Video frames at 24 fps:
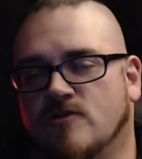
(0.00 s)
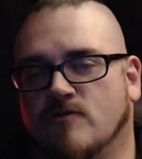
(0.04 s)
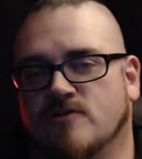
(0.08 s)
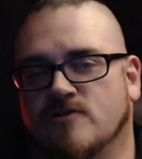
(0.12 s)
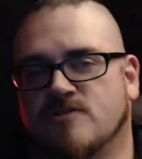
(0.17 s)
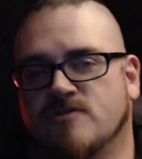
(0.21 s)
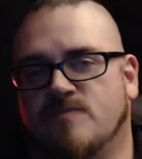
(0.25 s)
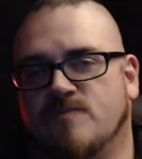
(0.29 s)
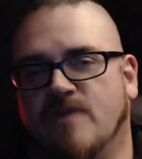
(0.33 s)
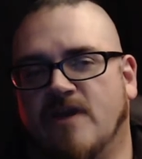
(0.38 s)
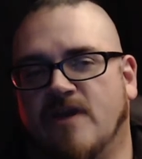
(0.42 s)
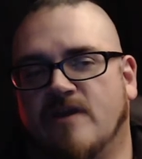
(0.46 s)
to
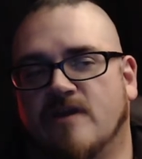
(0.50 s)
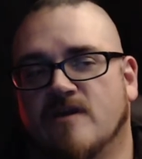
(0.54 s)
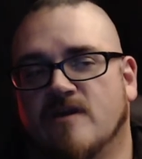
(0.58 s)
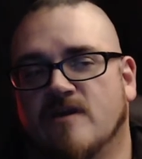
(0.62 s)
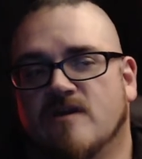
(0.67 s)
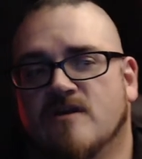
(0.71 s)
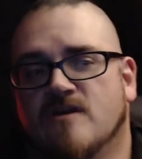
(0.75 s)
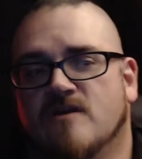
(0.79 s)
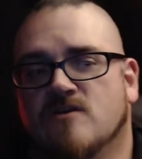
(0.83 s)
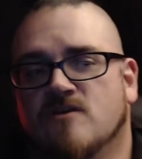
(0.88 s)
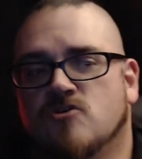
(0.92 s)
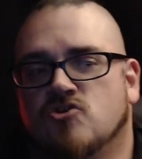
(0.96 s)
speak,
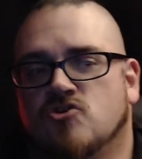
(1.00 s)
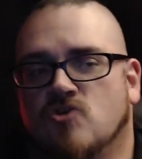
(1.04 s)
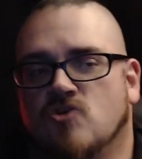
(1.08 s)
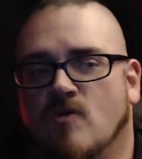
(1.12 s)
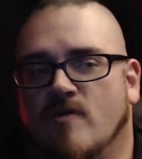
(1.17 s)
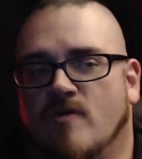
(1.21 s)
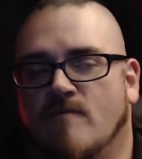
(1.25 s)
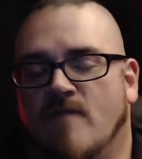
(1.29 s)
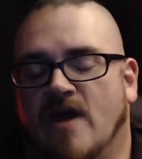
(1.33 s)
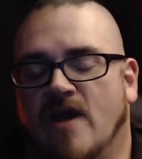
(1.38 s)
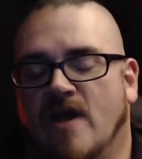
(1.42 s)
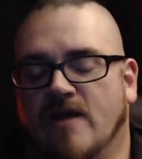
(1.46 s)
so
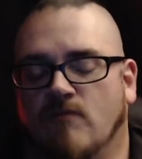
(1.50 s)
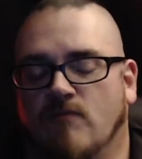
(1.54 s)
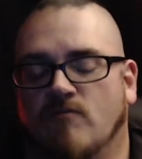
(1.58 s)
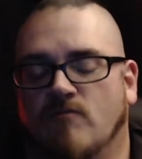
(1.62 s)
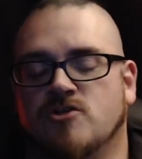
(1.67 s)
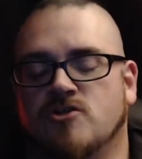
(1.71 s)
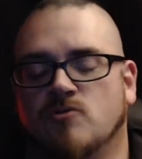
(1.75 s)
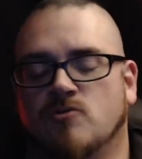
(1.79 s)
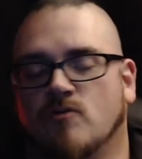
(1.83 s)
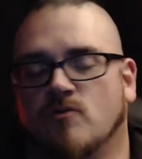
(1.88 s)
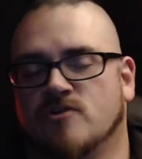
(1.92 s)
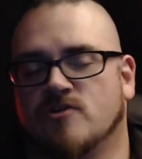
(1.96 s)
that my
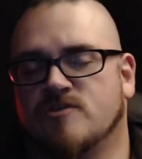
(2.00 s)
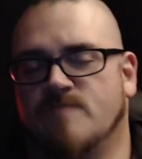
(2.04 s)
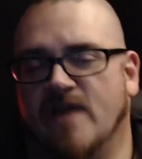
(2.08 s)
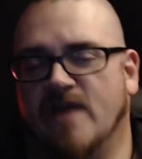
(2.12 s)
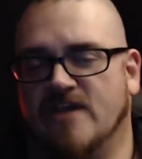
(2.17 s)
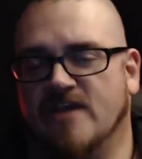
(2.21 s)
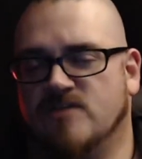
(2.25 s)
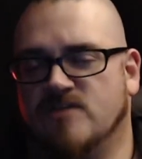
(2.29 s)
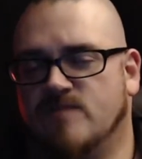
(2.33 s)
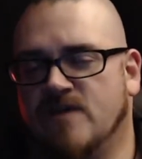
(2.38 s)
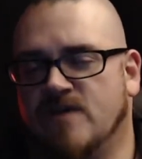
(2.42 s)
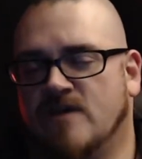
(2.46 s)
ritual
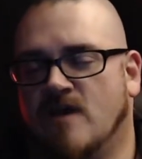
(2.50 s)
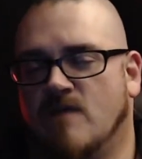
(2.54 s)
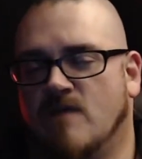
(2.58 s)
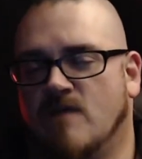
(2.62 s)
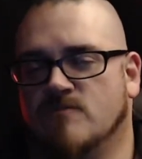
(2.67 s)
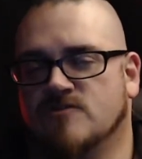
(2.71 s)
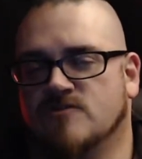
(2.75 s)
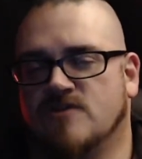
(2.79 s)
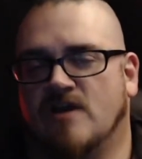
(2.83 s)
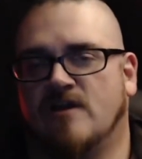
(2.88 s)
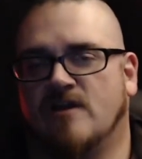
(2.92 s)
space becomes